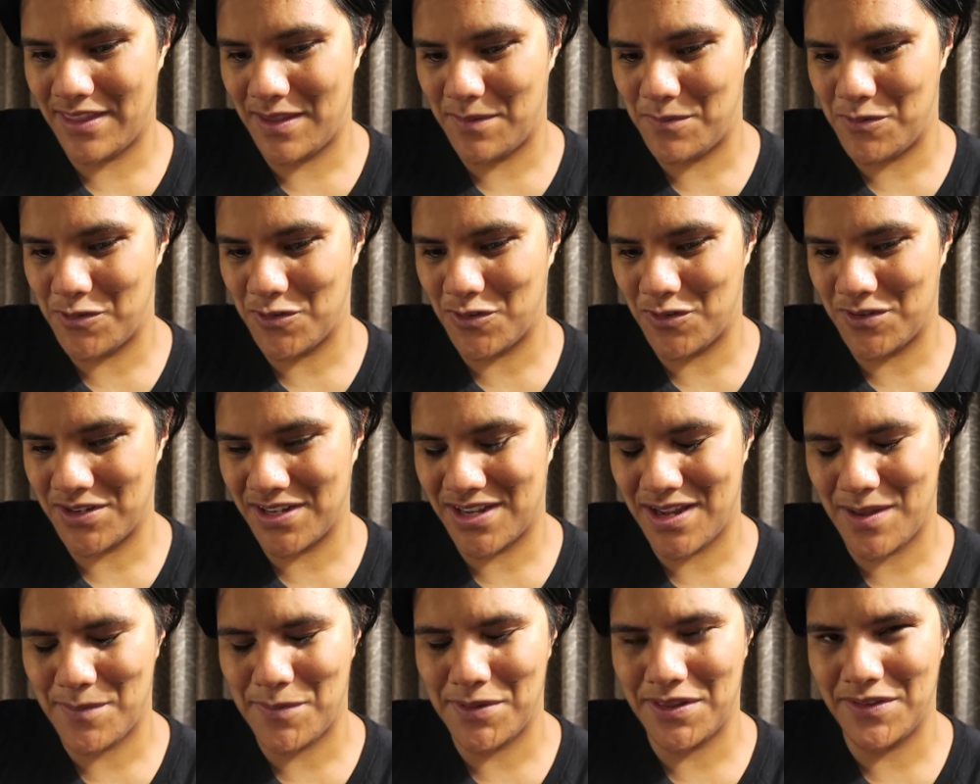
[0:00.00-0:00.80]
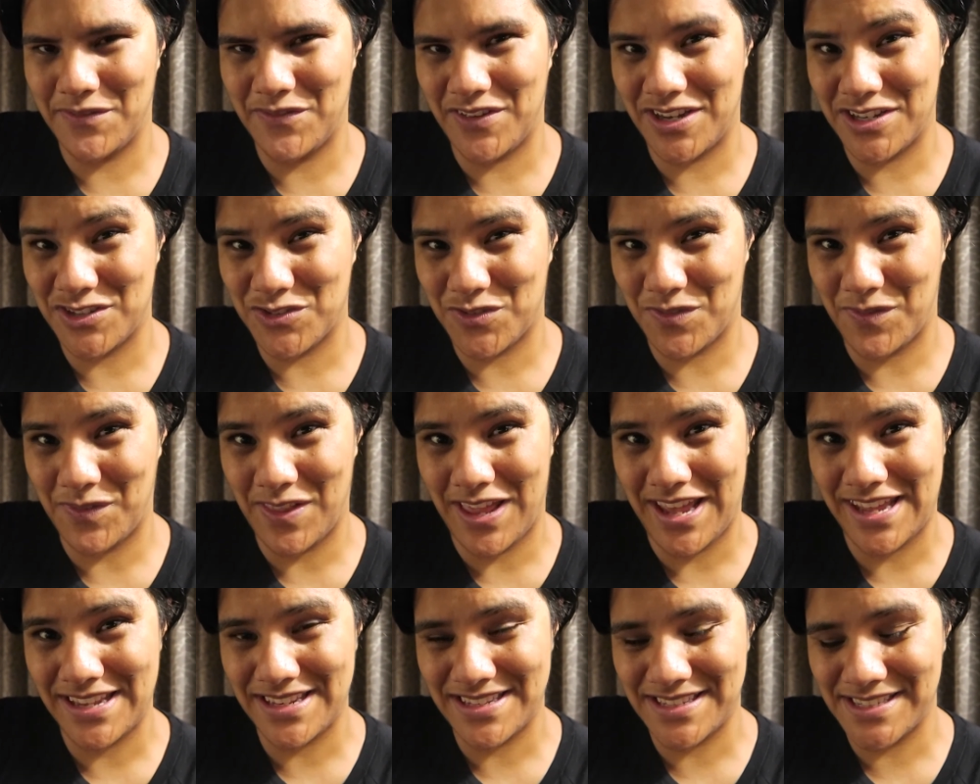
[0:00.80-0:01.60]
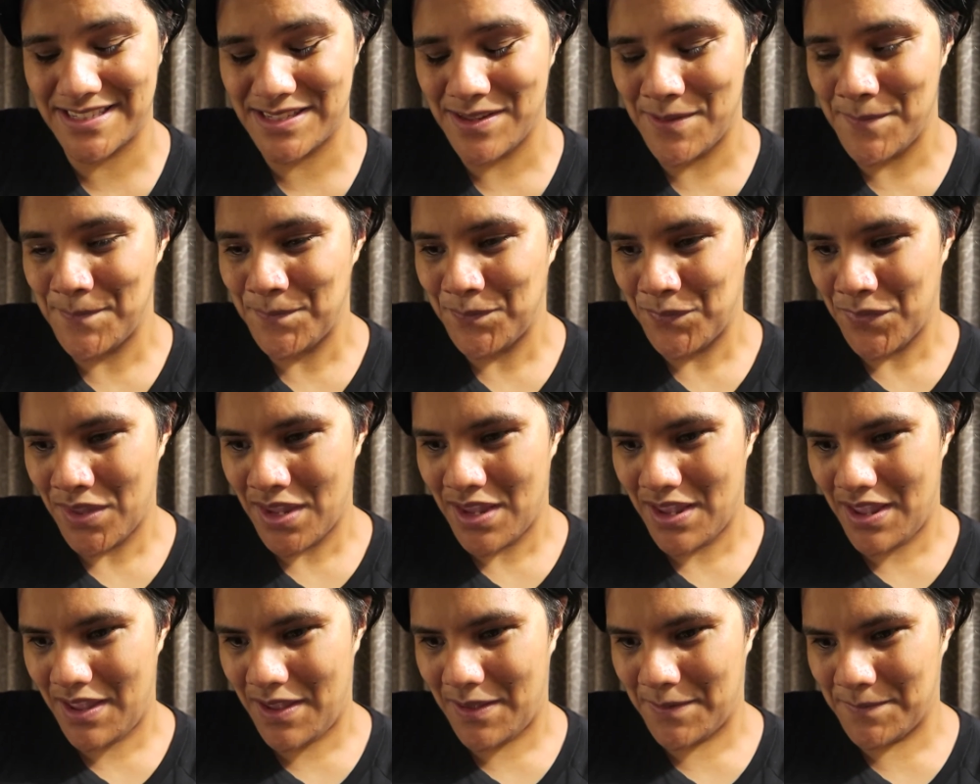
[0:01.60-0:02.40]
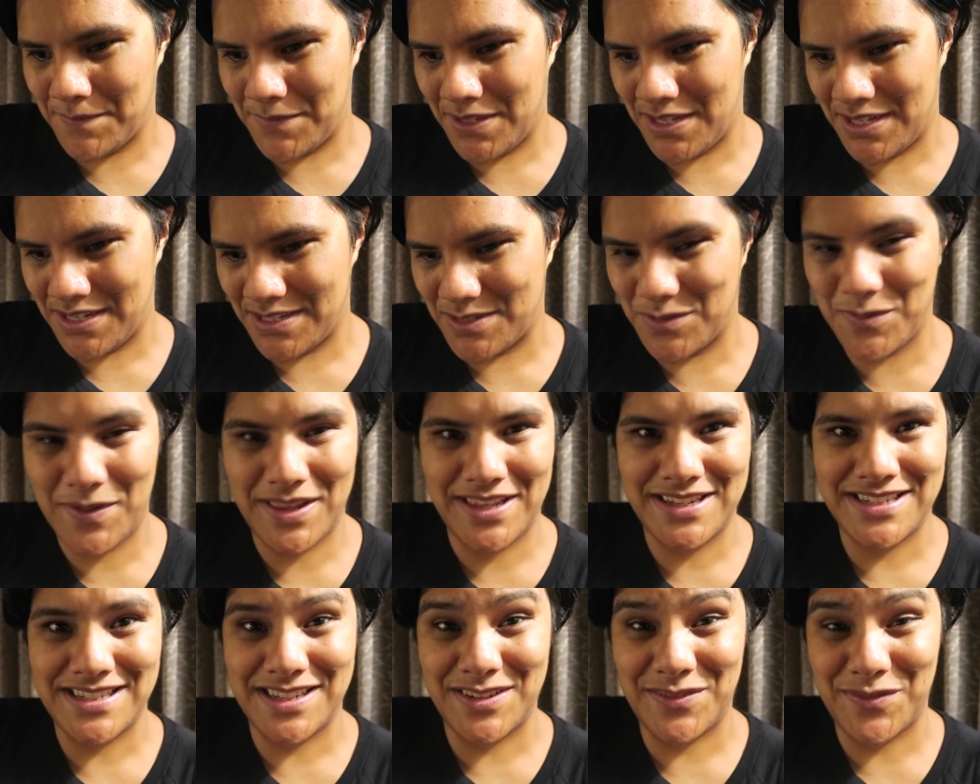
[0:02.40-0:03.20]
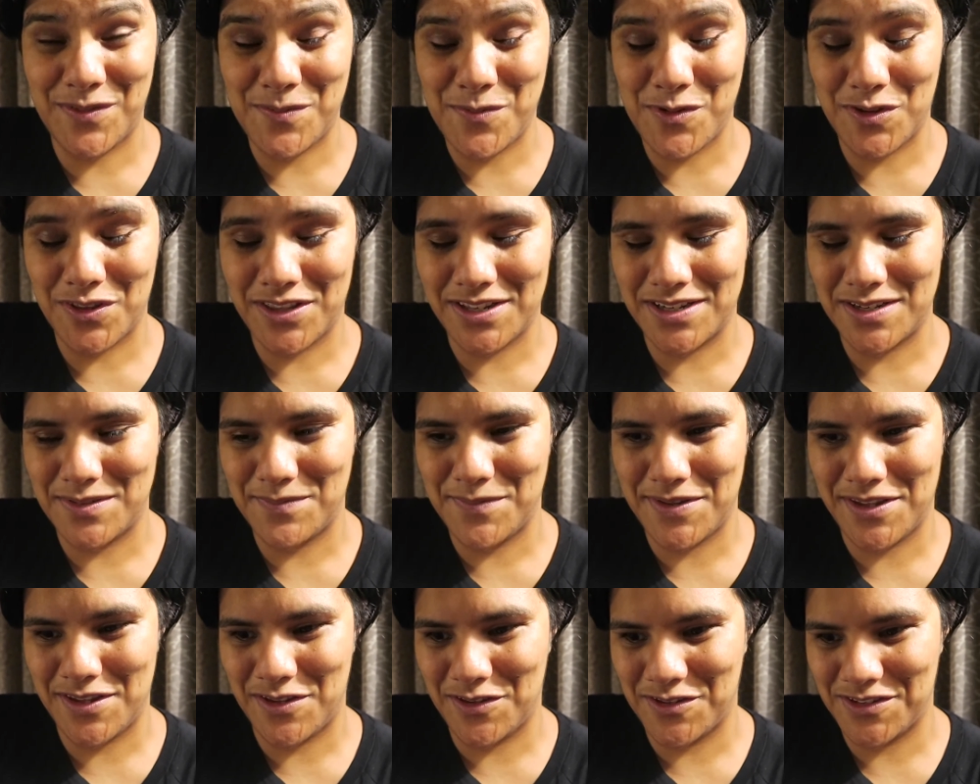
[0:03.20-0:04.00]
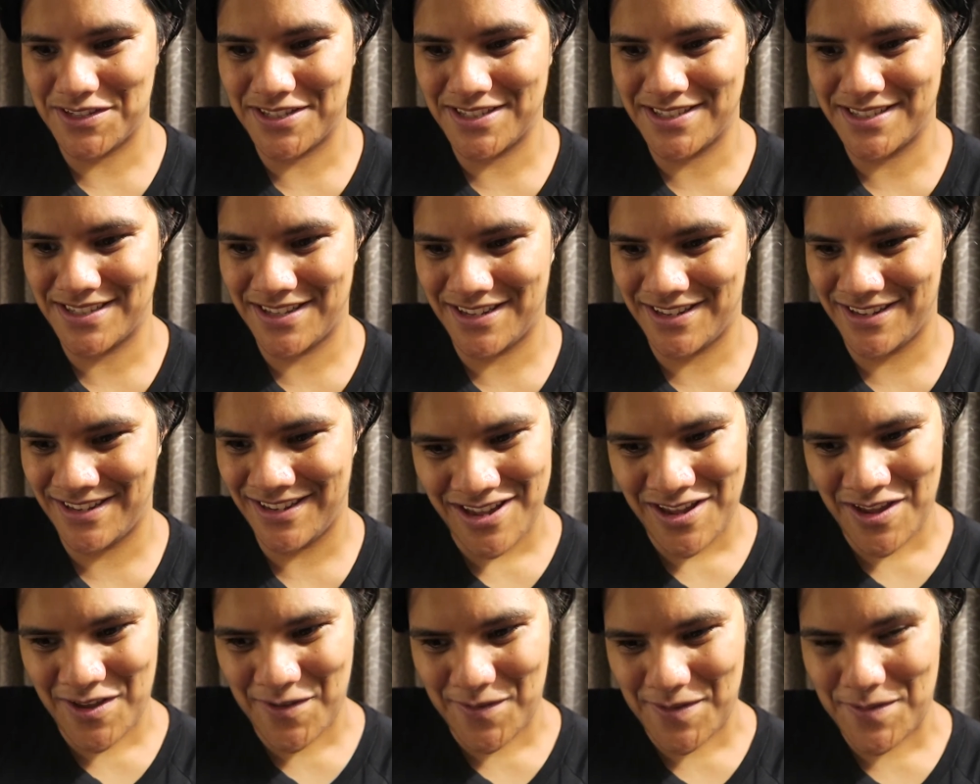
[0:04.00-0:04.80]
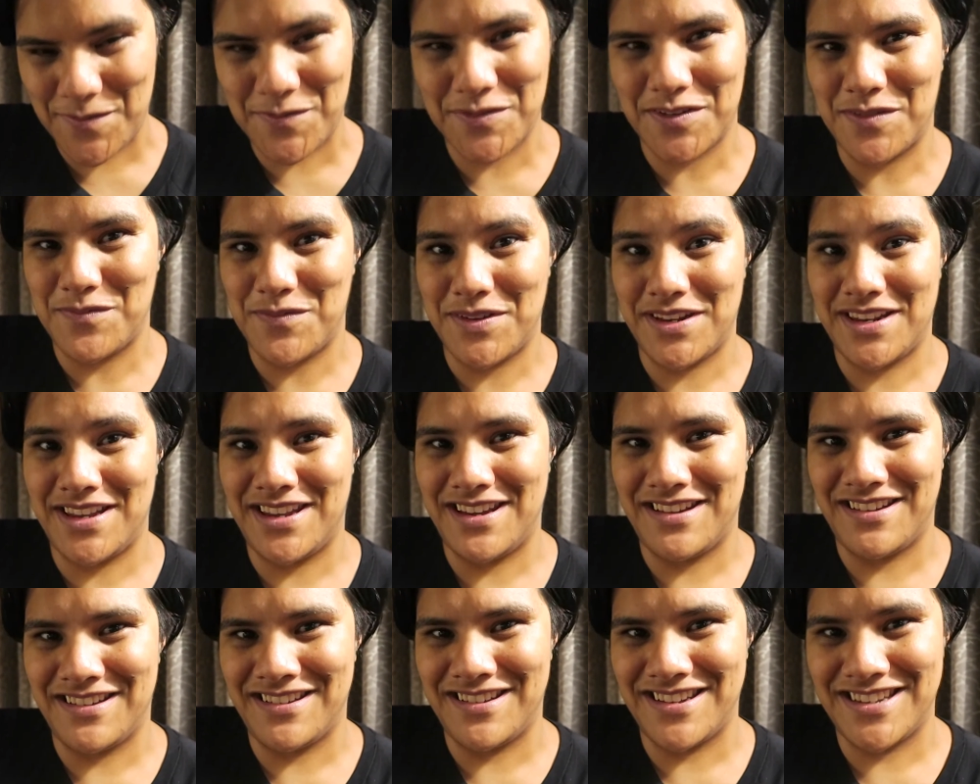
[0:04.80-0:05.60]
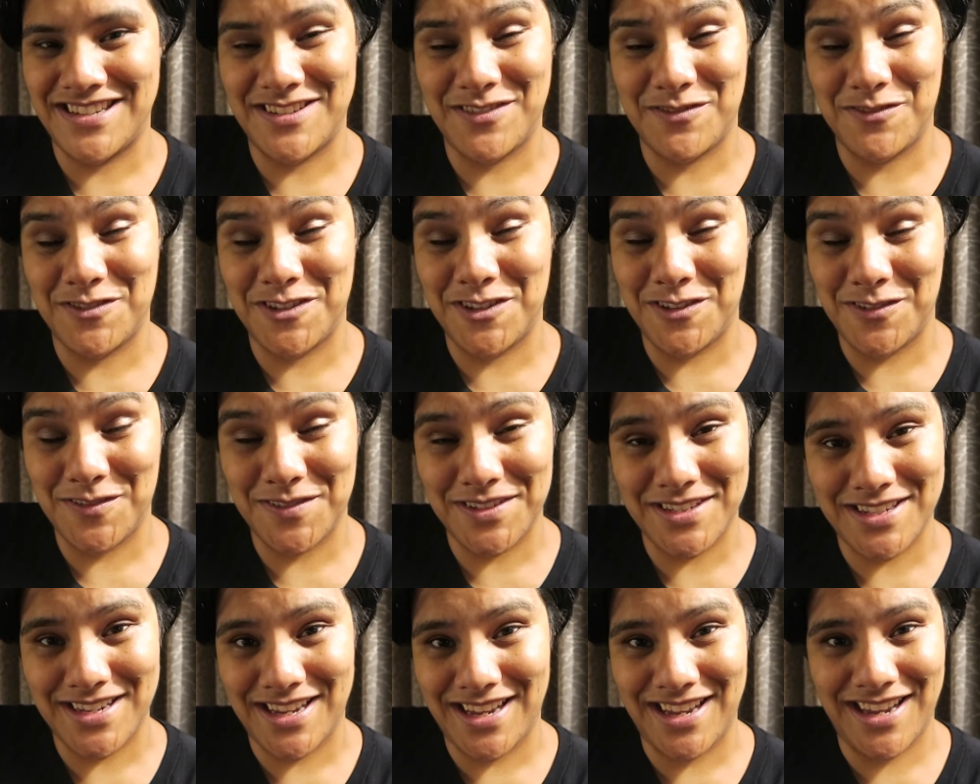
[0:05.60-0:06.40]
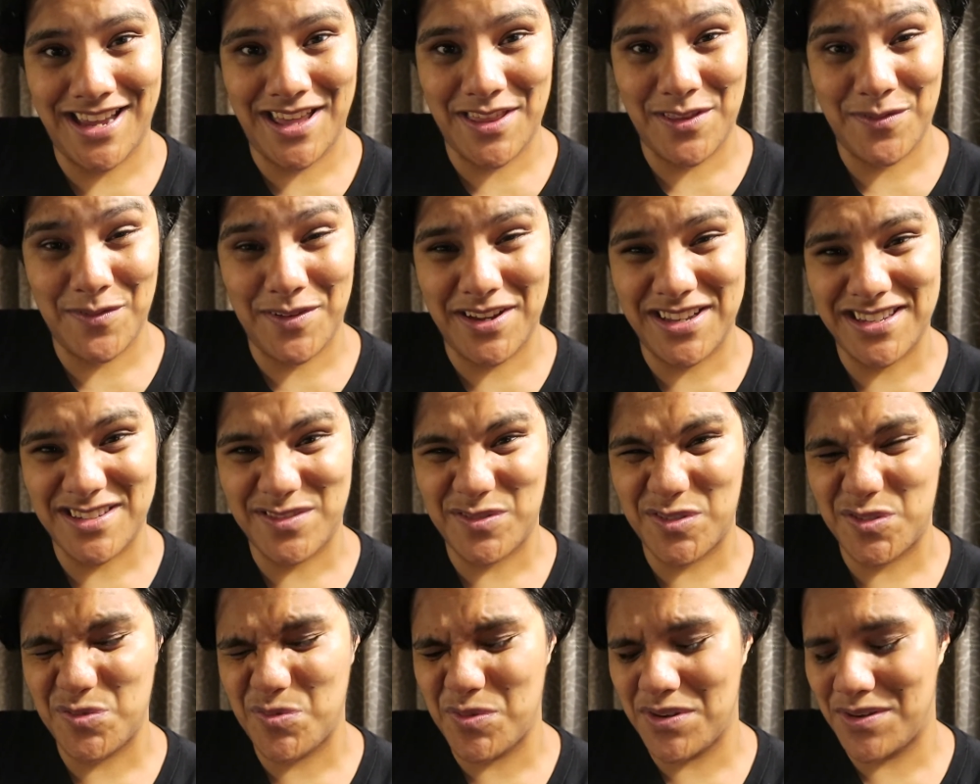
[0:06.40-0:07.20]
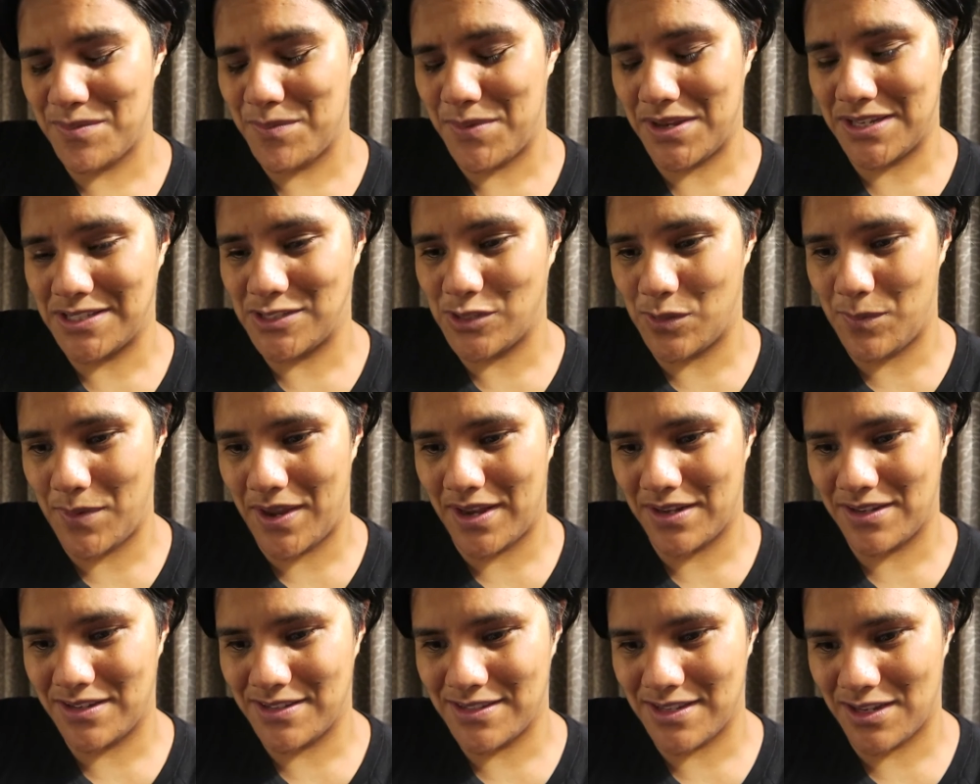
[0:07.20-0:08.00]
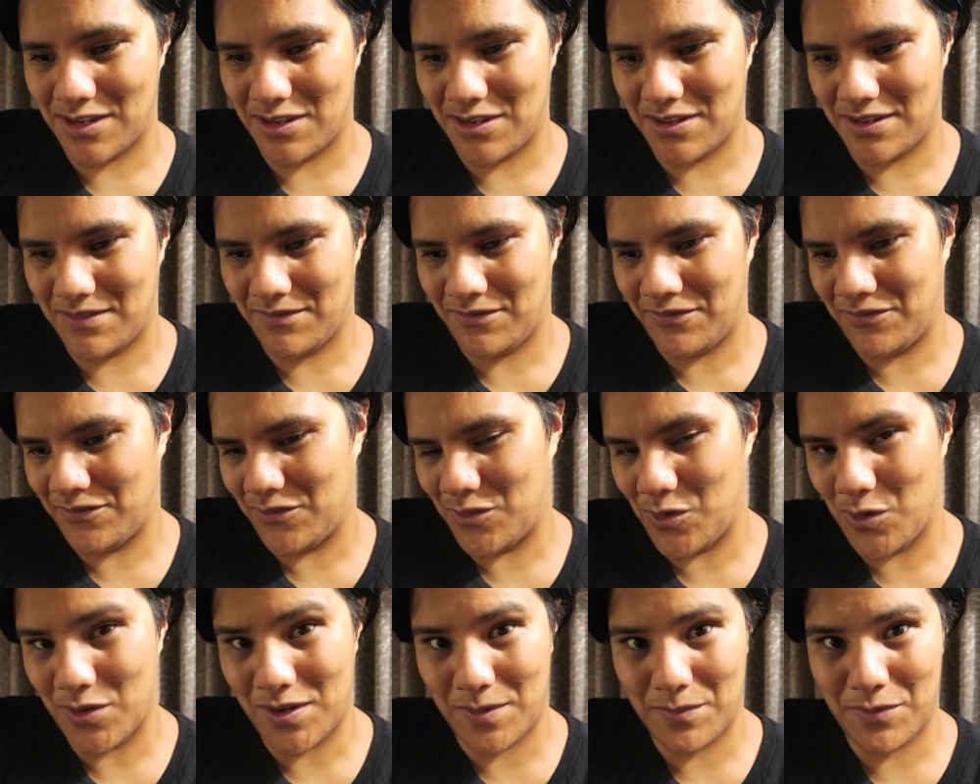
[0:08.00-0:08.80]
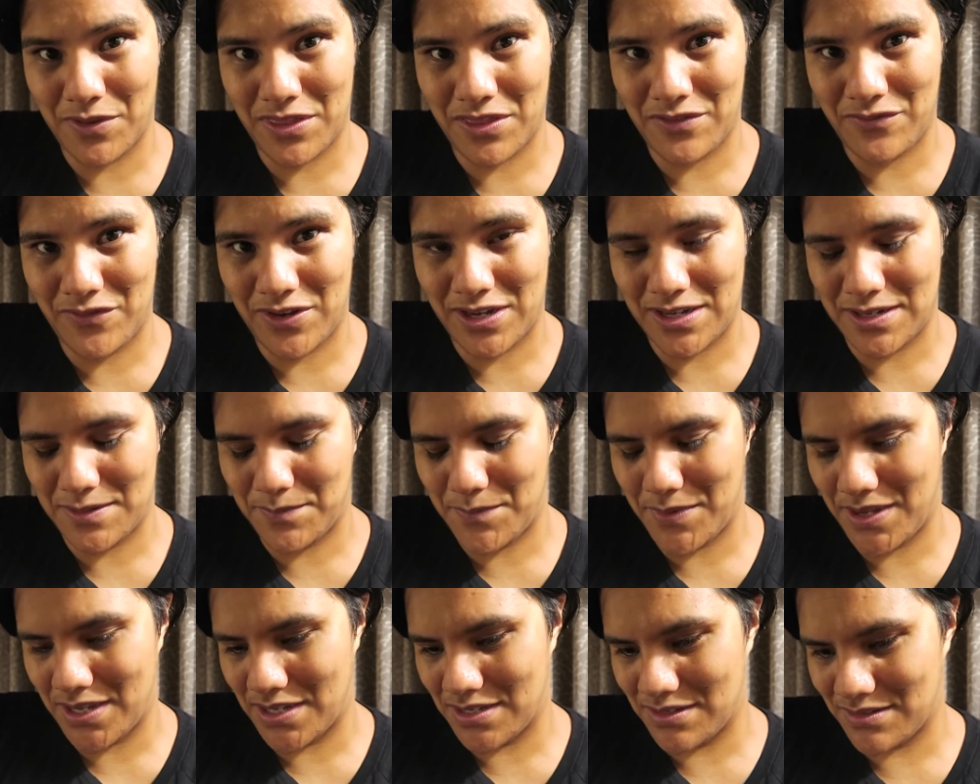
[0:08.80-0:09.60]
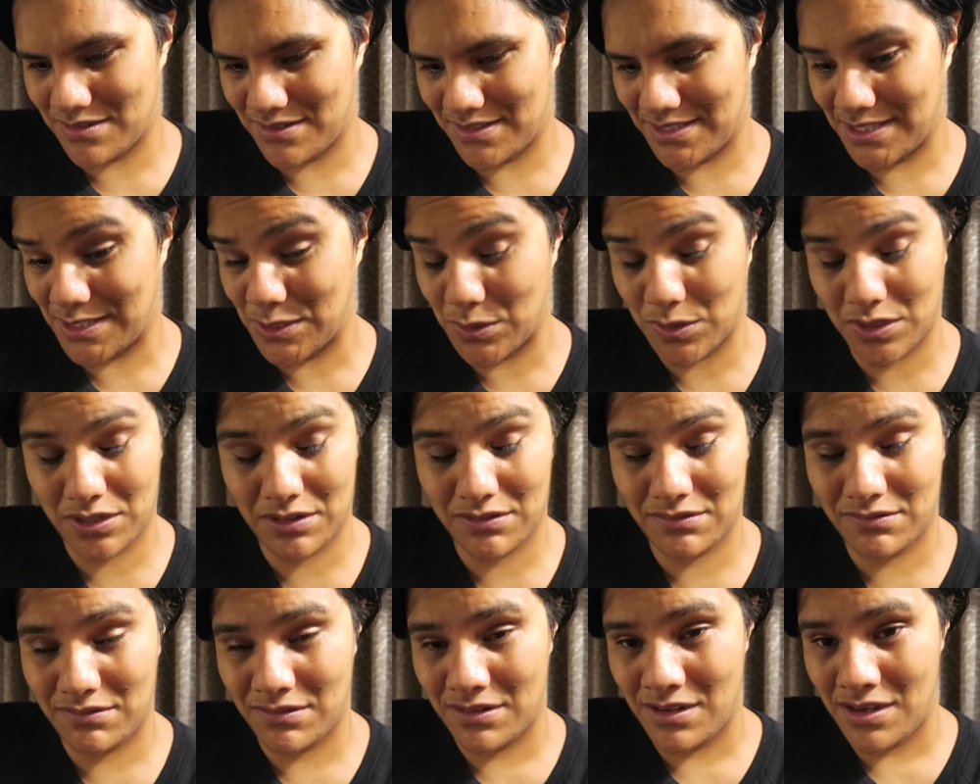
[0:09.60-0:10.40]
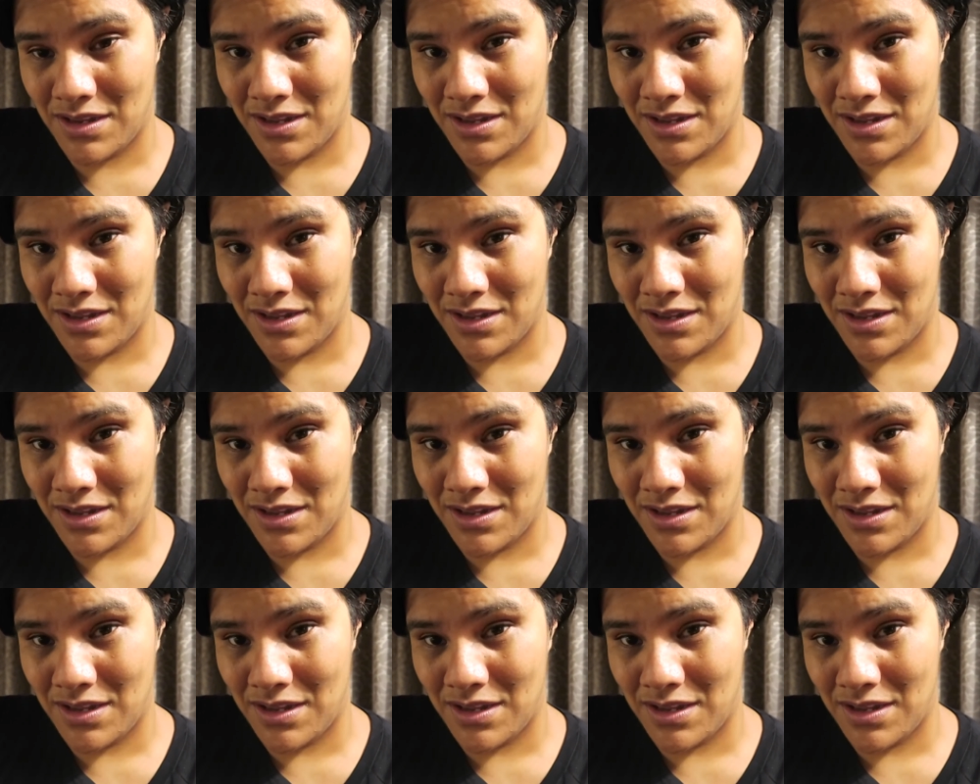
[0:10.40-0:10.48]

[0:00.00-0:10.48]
They put on a couple of extra flights to Wellington from Auckland because we would have been here until Tuesday otherwise, which wouldn't have been so bad because I could have caught up with a friend, but it's so good.